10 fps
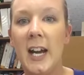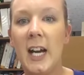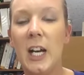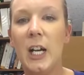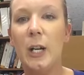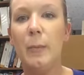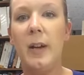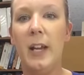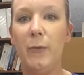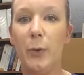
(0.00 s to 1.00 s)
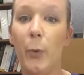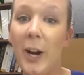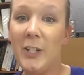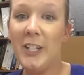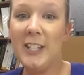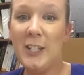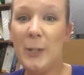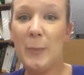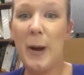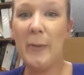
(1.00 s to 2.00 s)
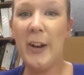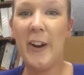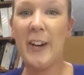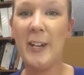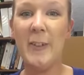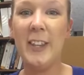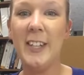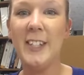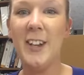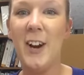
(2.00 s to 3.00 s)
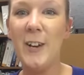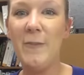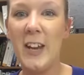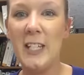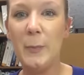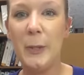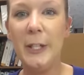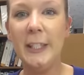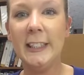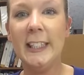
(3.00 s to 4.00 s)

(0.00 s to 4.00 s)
If you're watching this, you're probably already with us on Facebook.